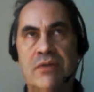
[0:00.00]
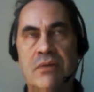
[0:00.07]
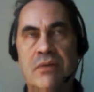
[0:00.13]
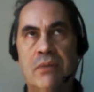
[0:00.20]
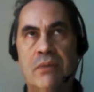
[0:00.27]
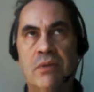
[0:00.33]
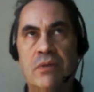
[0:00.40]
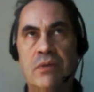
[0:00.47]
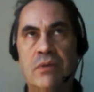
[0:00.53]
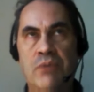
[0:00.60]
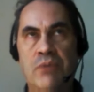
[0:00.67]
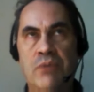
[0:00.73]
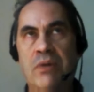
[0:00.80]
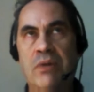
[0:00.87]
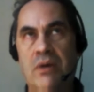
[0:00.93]
Because people
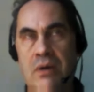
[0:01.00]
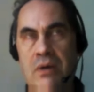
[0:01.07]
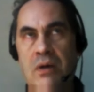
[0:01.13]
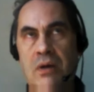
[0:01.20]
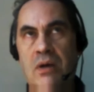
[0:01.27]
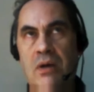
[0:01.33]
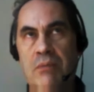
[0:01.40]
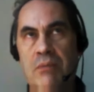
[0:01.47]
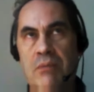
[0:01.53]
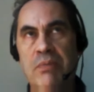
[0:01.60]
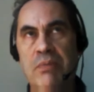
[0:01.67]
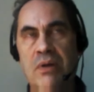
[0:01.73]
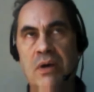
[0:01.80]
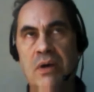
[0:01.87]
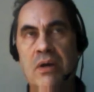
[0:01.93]
are, are people
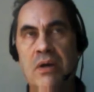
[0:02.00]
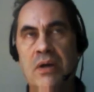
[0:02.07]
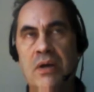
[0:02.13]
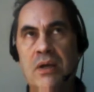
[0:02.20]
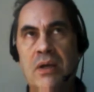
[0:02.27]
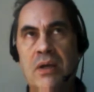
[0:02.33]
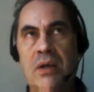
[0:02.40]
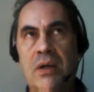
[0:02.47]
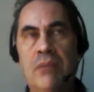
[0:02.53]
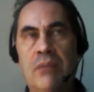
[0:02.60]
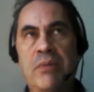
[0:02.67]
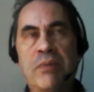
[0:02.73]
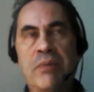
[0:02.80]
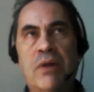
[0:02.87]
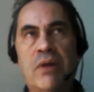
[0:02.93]
are
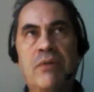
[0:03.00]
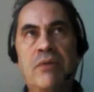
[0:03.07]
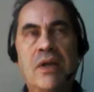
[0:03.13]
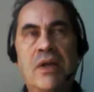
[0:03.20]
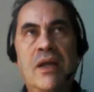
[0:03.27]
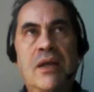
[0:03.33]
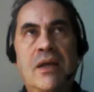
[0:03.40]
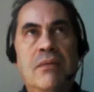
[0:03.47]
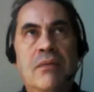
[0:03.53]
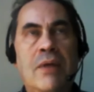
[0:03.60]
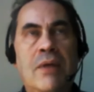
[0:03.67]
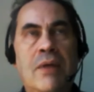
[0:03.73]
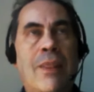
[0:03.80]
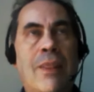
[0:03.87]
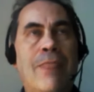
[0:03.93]
people are really
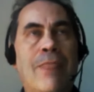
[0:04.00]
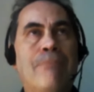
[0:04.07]
um,